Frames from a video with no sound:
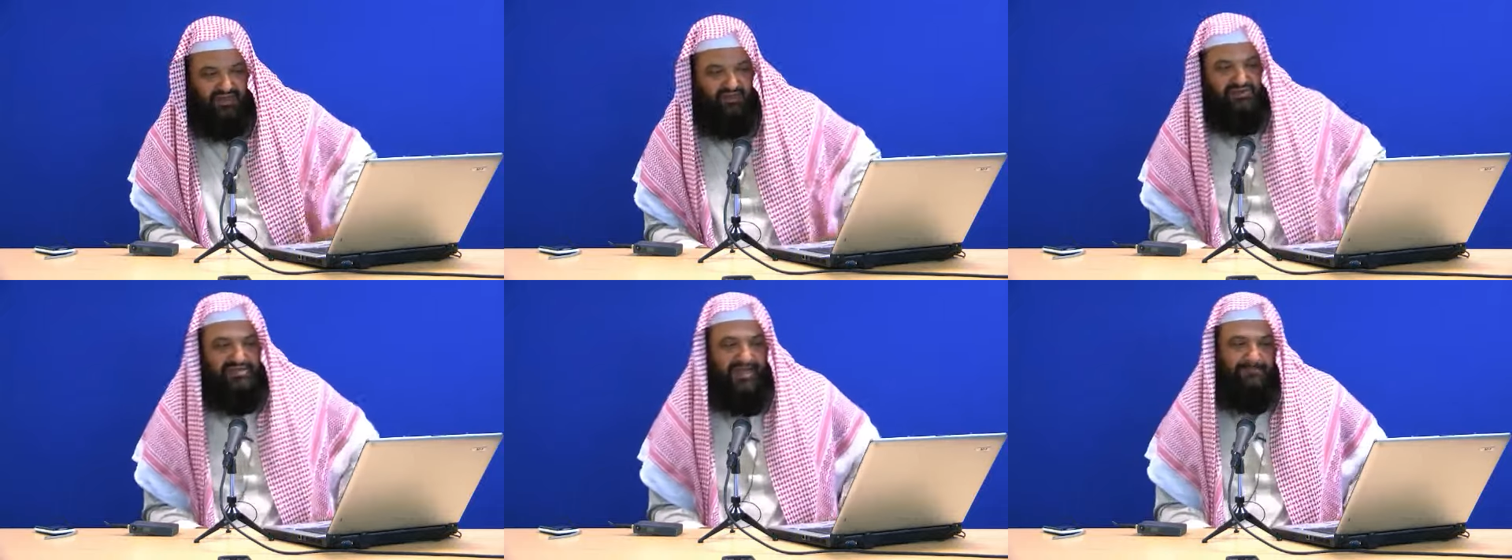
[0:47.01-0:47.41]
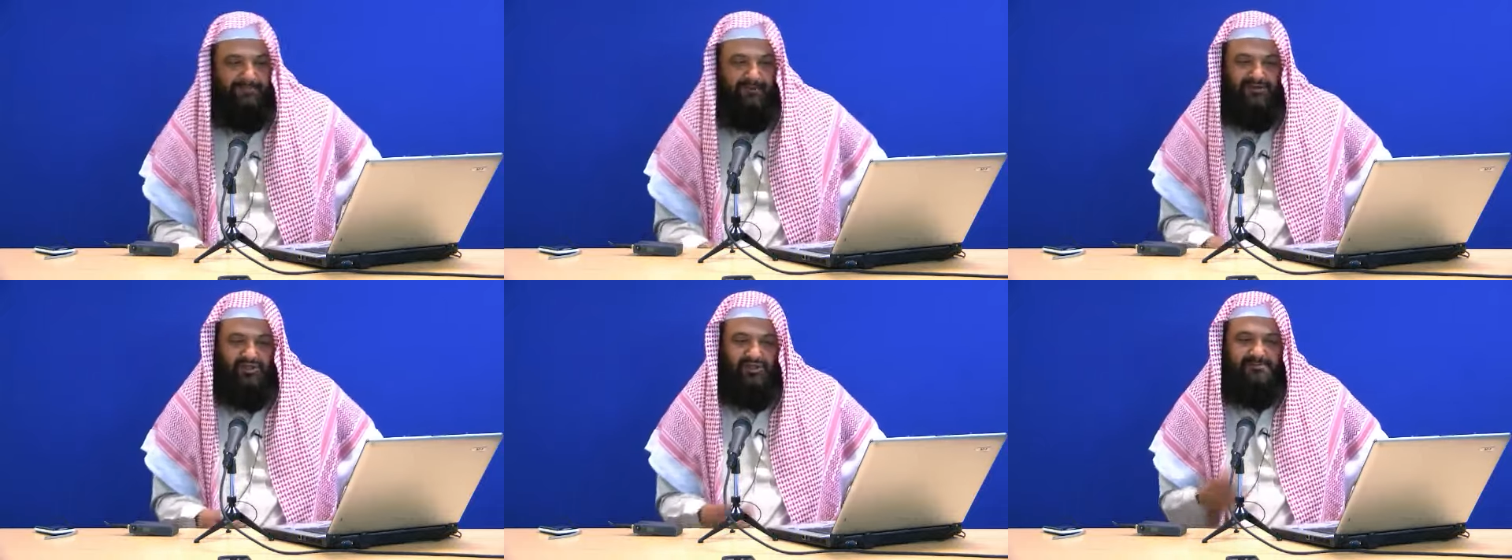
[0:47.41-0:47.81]
Who is that
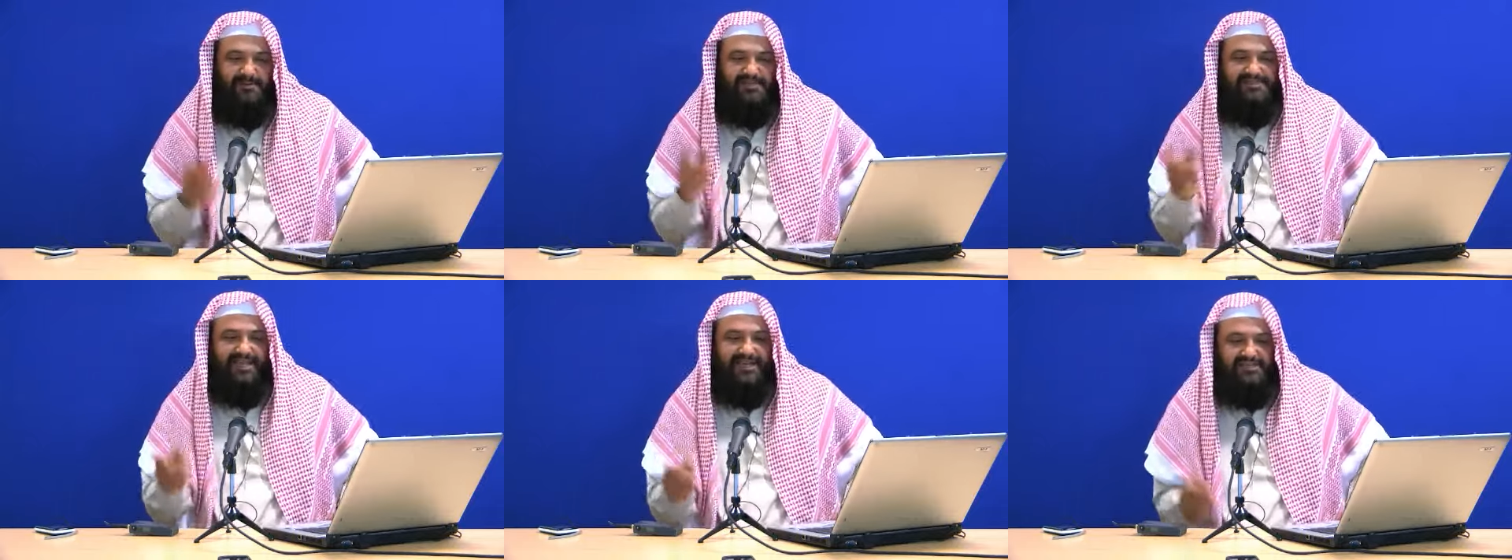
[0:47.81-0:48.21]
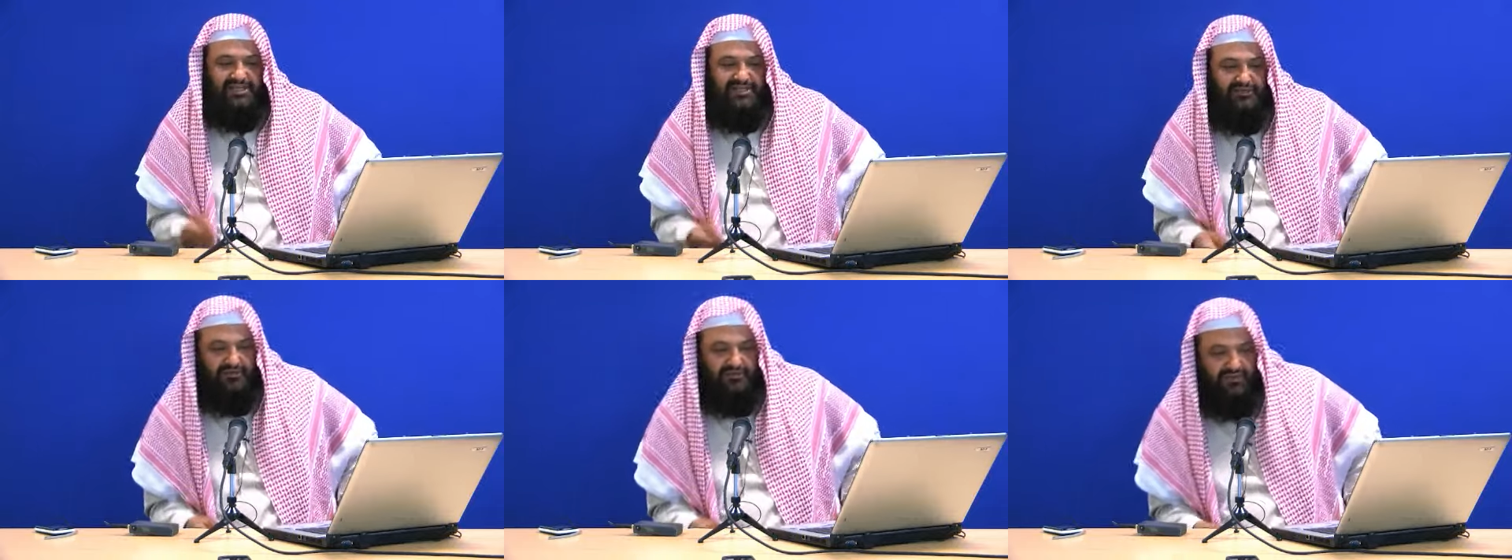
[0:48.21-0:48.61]
person who's being sent
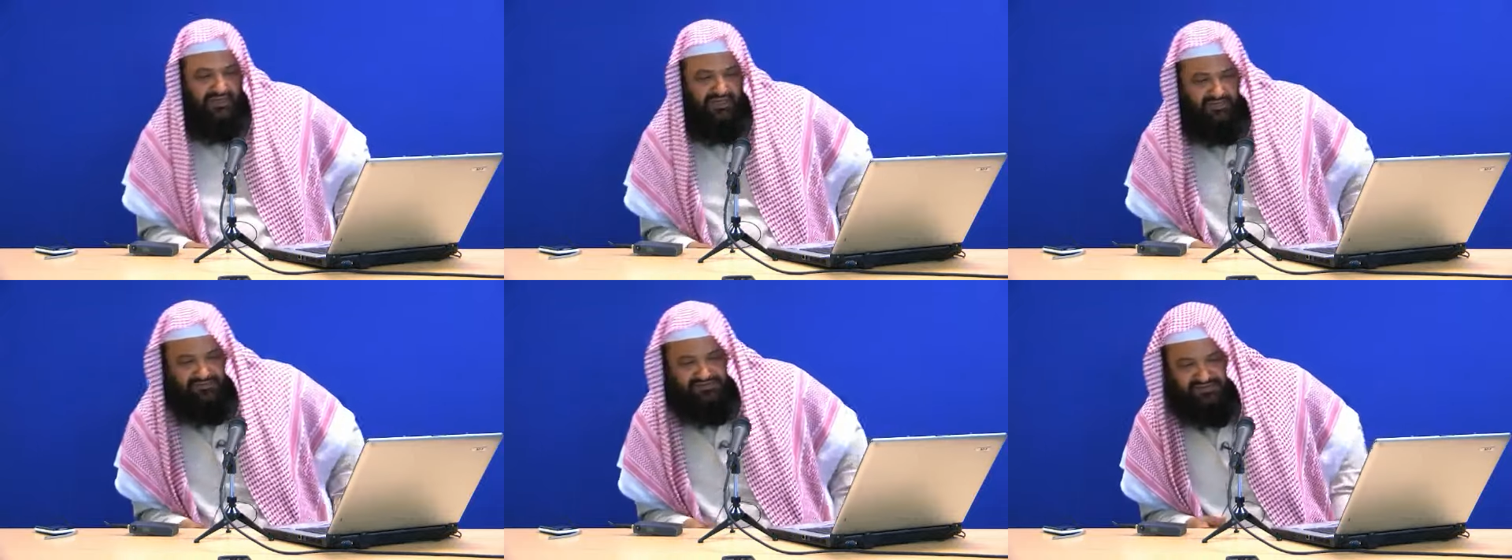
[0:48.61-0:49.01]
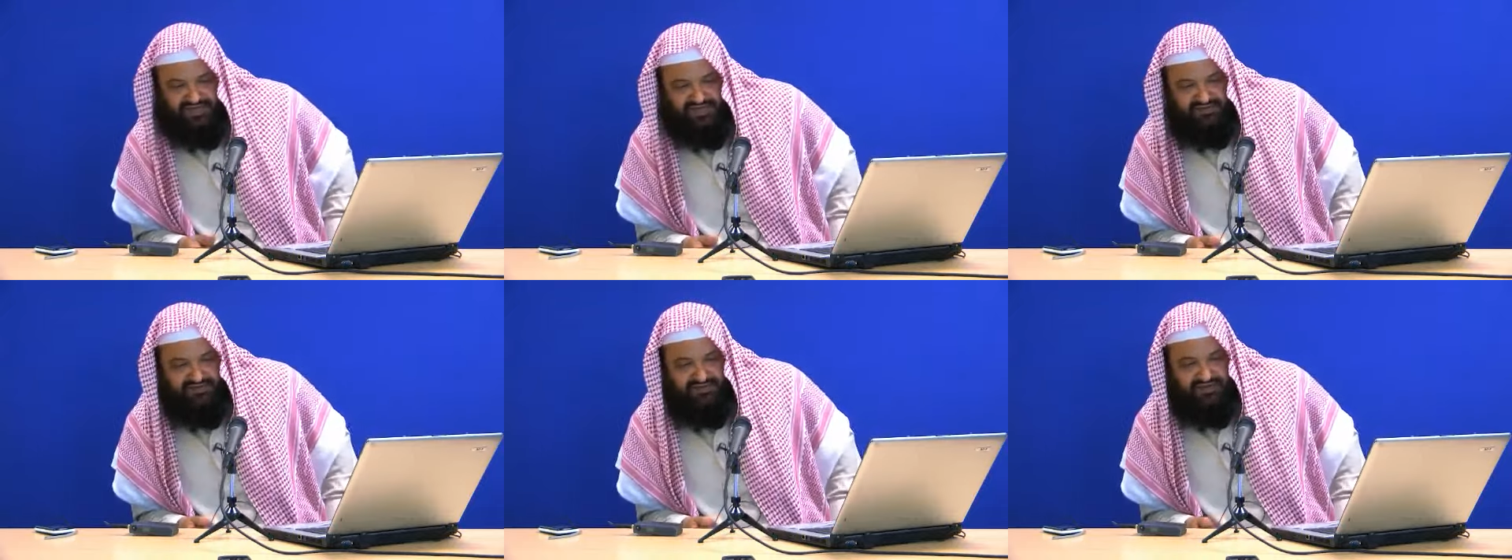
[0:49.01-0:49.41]
to you? He would
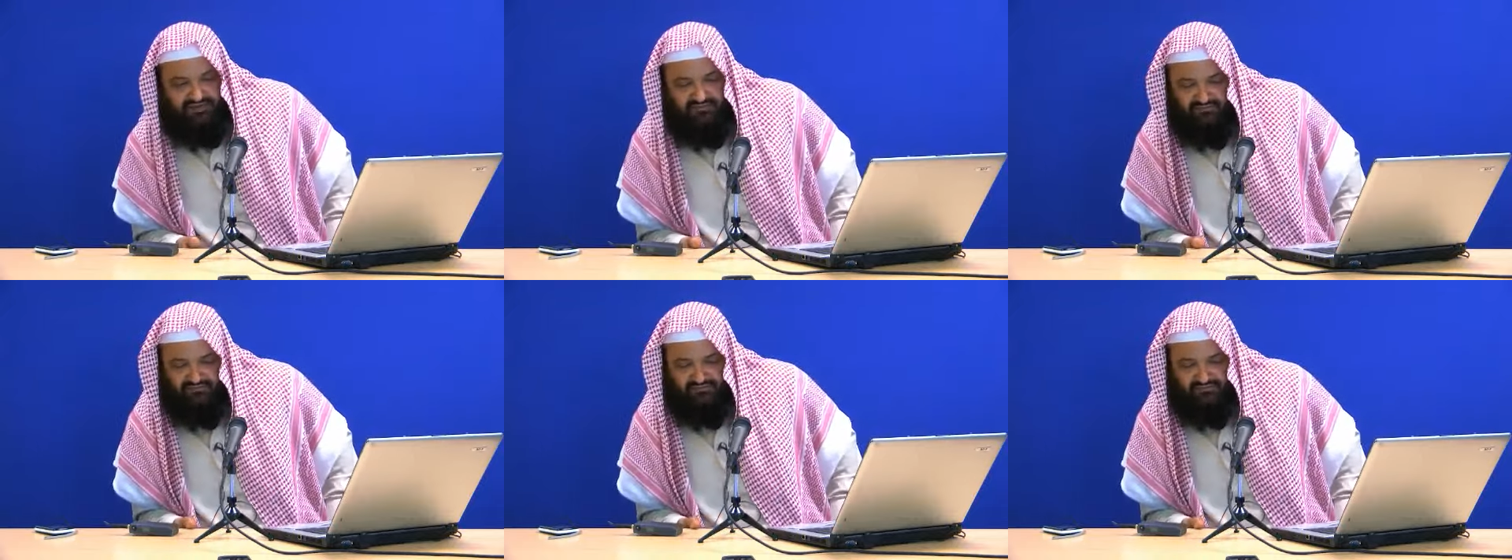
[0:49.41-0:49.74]
say,